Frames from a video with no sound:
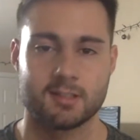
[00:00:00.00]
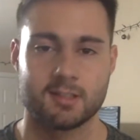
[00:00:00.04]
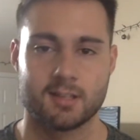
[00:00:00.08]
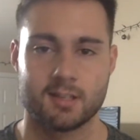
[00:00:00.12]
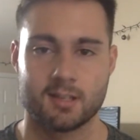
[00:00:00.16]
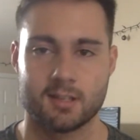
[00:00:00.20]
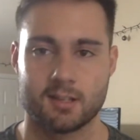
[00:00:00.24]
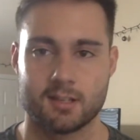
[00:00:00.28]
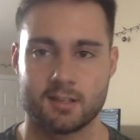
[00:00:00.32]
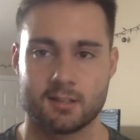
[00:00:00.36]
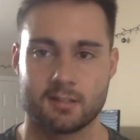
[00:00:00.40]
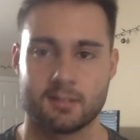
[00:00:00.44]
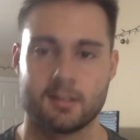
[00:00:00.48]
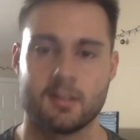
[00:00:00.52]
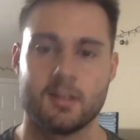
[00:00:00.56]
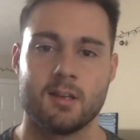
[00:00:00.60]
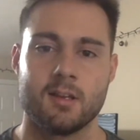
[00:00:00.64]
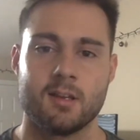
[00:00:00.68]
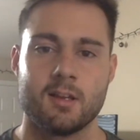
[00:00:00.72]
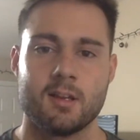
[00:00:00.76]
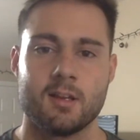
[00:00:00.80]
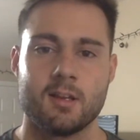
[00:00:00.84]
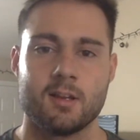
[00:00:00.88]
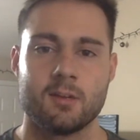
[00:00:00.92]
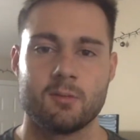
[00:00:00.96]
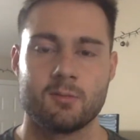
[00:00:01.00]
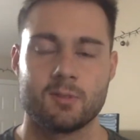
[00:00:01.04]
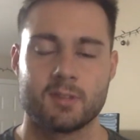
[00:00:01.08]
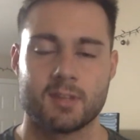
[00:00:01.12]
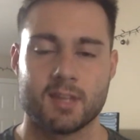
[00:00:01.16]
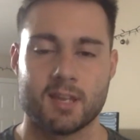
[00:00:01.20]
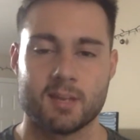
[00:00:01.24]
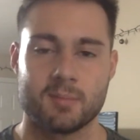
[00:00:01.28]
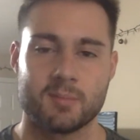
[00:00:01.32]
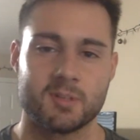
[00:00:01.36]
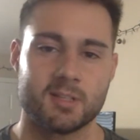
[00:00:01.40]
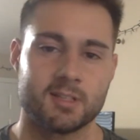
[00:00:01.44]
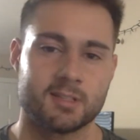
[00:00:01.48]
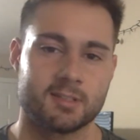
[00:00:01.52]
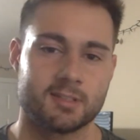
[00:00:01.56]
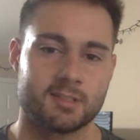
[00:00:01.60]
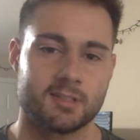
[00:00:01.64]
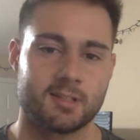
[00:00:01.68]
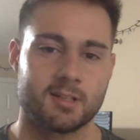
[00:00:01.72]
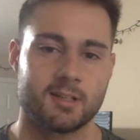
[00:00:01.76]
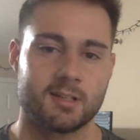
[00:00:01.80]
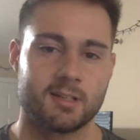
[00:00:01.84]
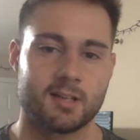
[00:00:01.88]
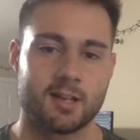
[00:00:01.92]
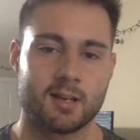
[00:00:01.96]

And with that being said,